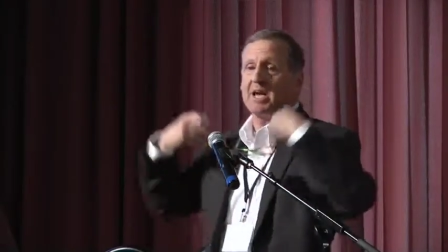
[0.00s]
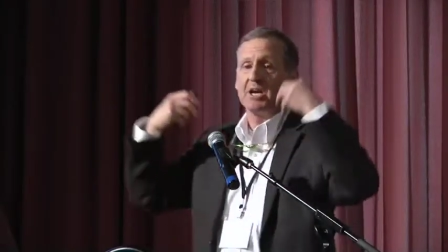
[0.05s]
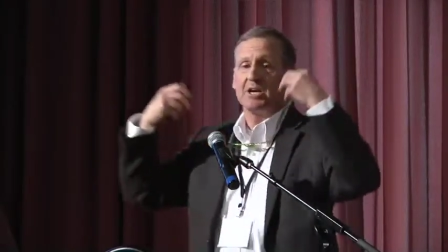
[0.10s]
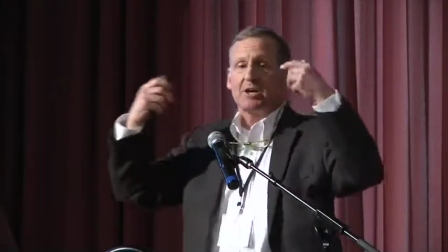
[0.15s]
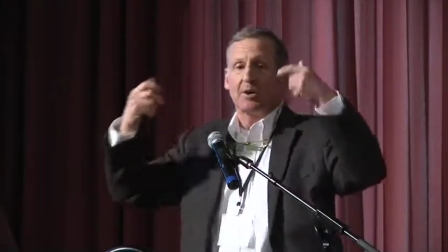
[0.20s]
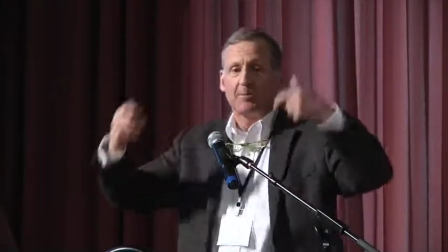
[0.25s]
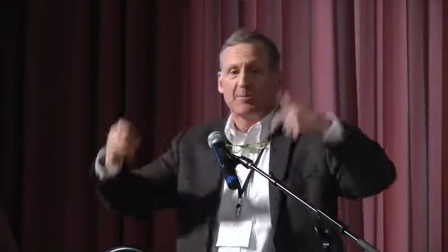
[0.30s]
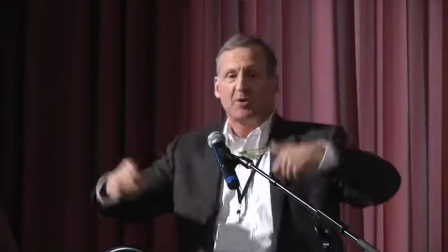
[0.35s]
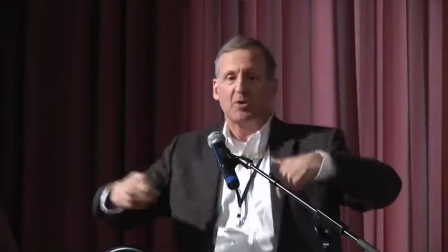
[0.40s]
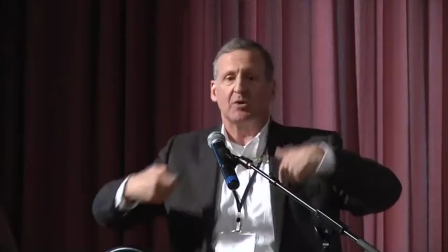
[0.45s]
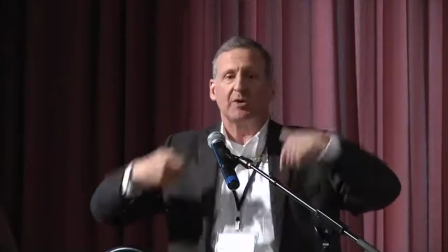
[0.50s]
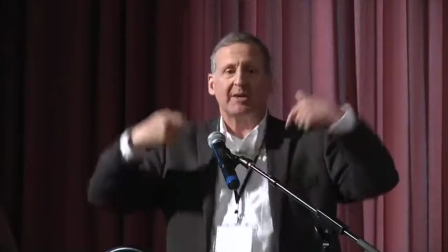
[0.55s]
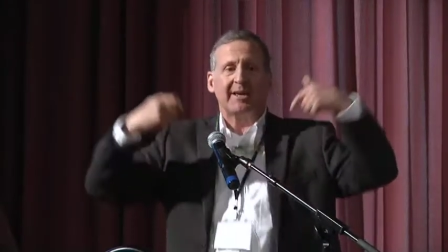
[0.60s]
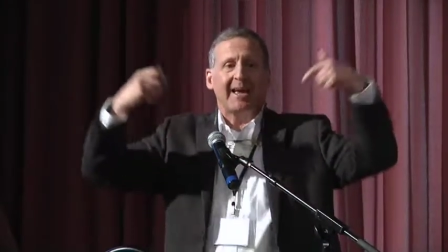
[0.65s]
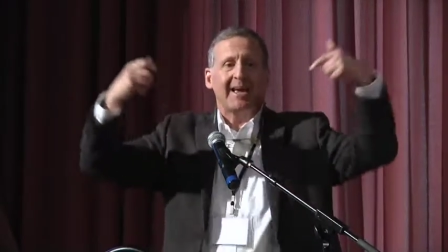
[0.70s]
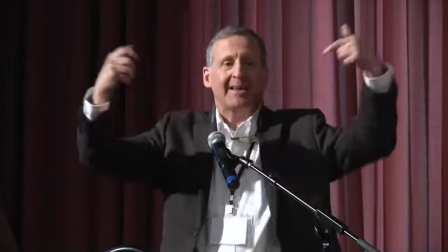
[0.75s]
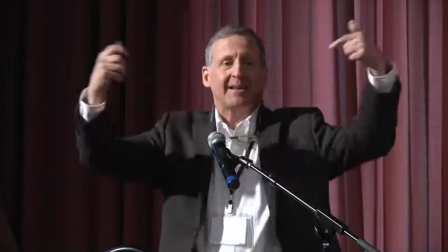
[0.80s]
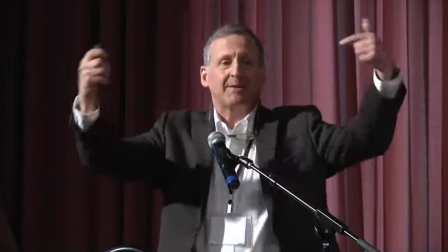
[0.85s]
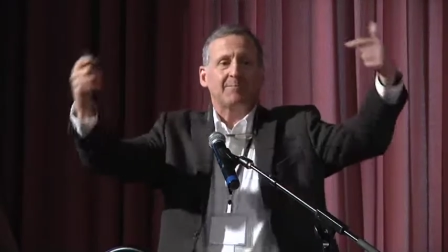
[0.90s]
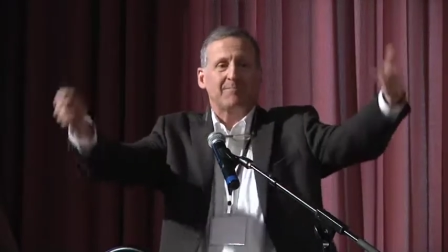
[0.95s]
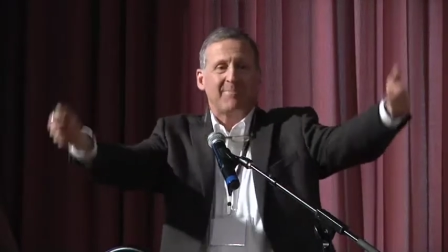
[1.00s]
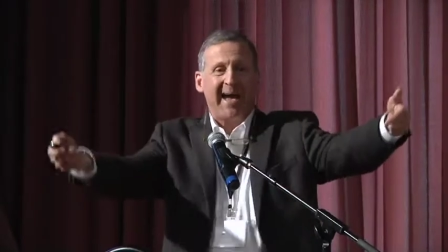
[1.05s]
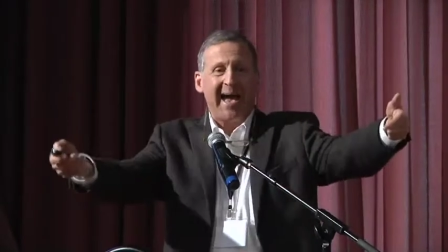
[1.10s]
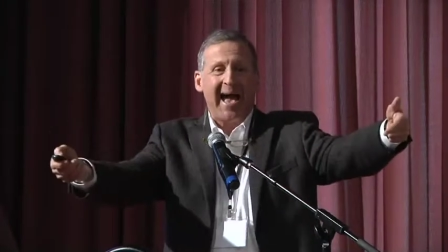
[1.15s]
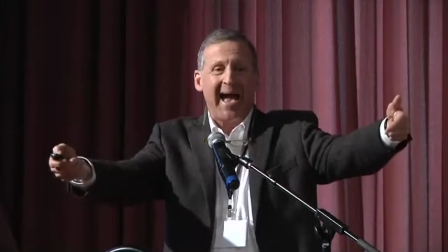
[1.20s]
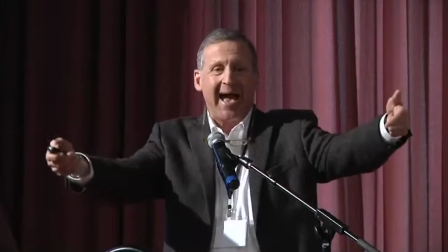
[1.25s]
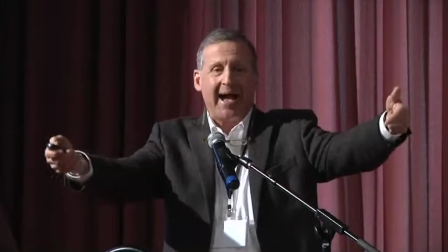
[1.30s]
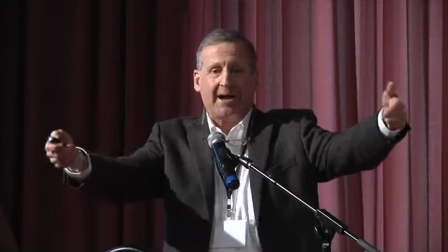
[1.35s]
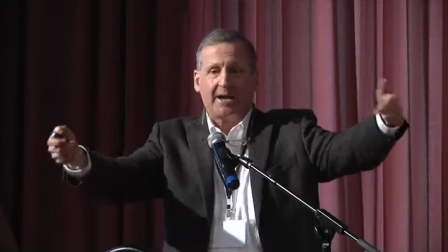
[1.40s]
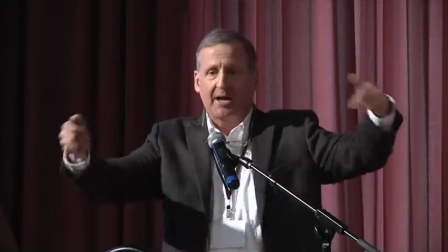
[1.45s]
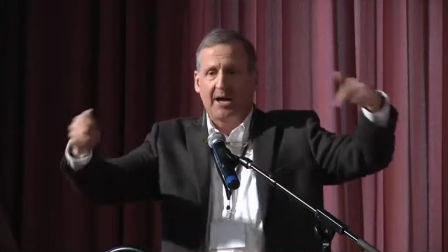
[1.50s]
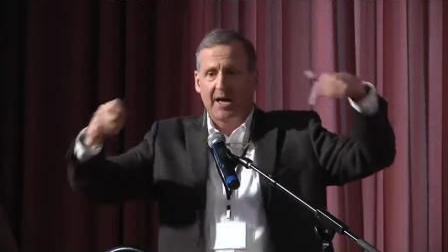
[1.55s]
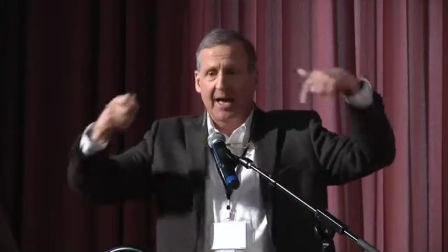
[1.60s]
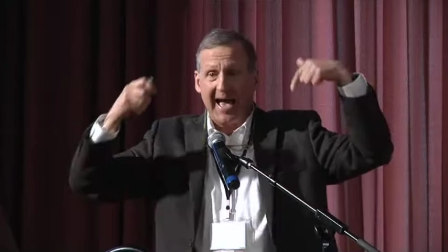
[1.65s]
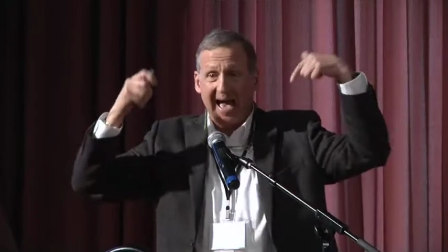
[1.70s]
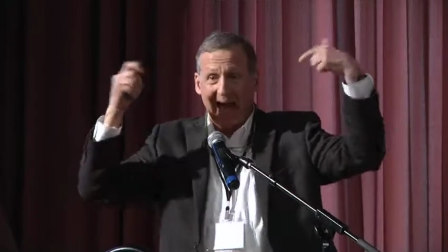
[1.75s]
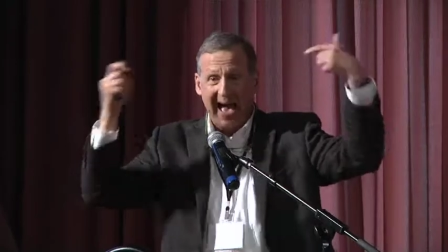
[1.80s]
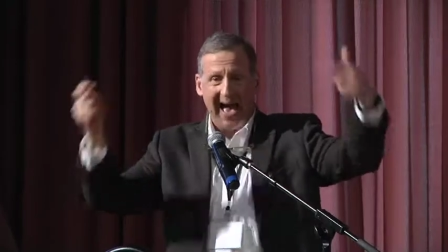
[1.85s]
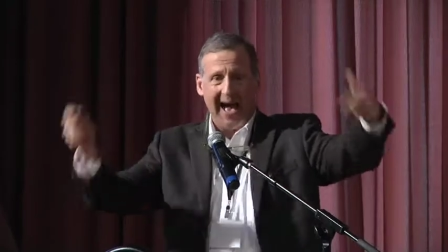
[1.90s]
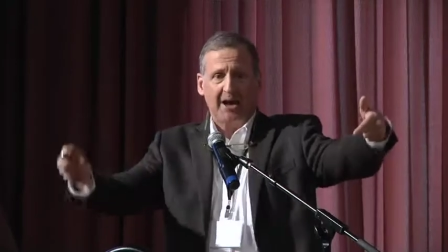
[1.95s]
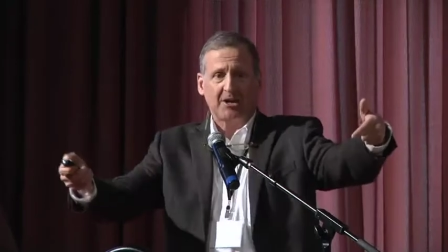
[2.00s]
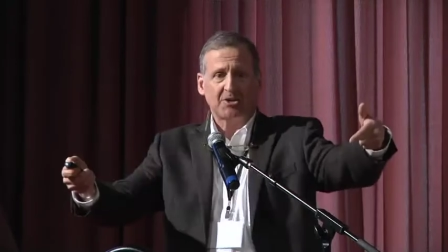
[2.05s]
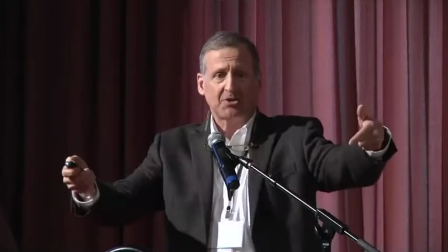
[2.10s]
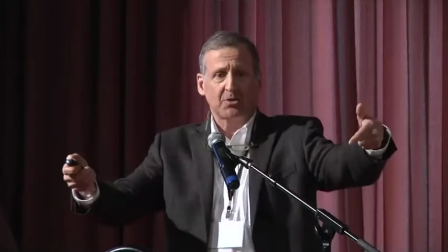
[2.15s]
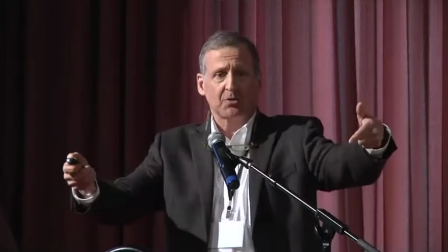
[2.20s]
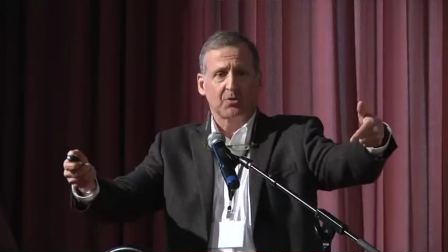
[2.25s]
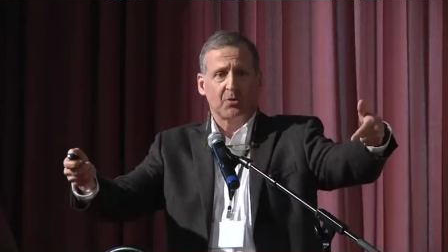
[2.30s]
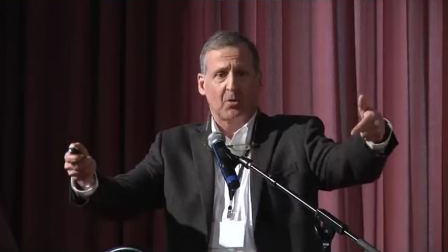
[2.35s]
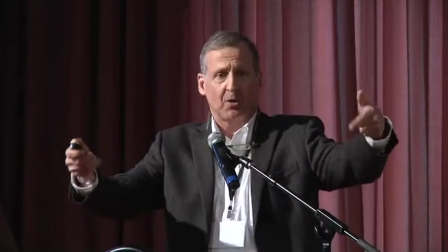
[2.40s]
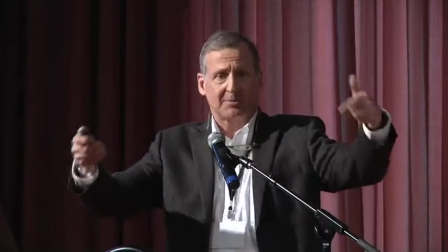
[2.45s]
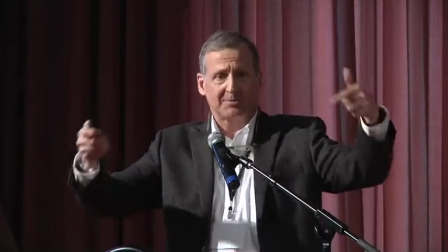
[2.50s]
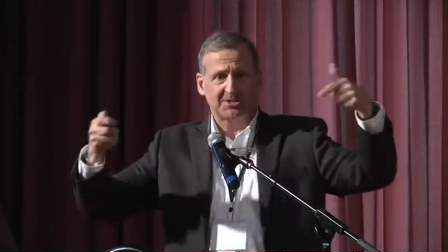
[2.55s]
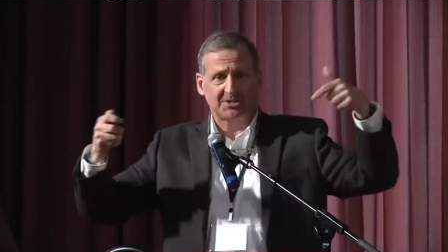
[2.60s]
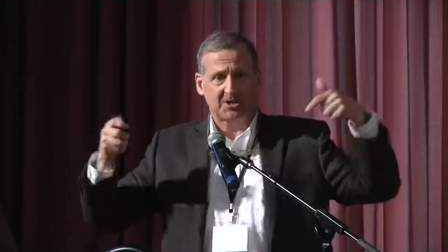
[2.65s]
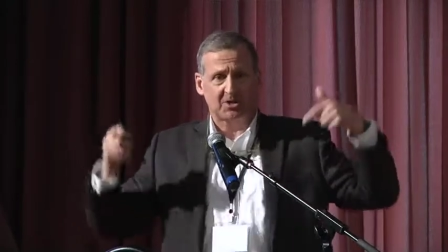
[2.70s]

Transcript: communicating back actual norms